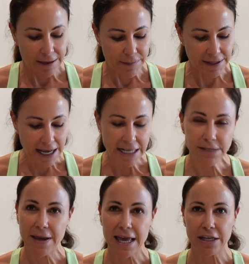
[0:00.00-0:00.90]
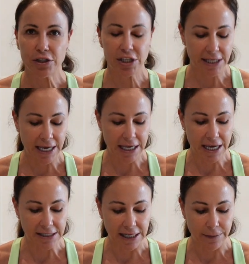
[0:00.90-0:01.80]
Besides my energy taking
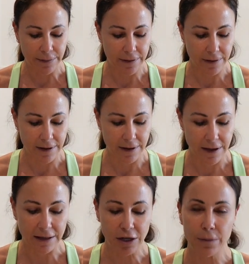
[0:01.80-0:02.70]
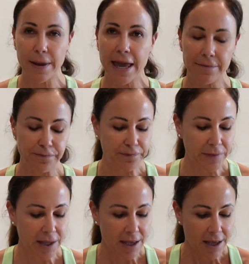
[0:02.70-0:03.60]
a dip a little bit,
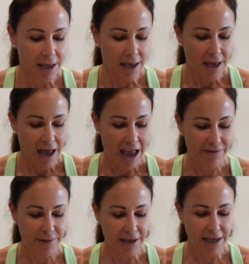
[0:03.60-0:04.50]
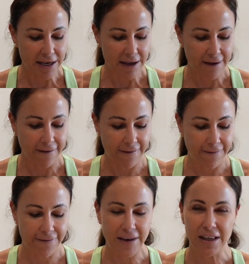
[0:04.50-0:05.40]
I've been
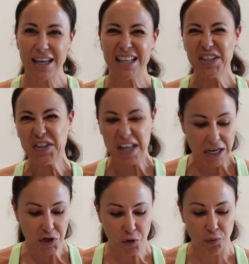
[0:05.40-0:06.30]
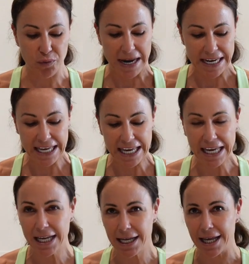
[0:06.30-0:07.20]
feeling a little like
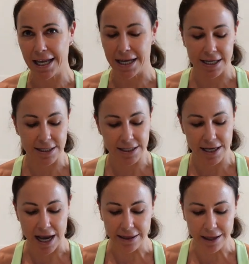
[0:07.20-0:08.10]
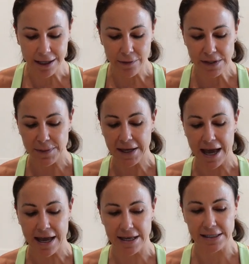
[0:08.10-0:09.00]
cranky, and I thought that was
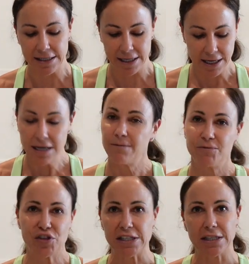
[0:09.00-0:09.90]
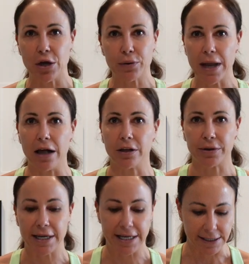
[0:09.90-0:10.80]
because just low
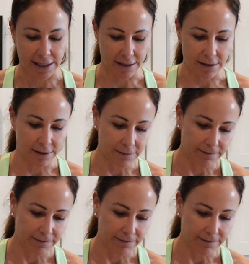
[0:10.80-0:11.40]
calories and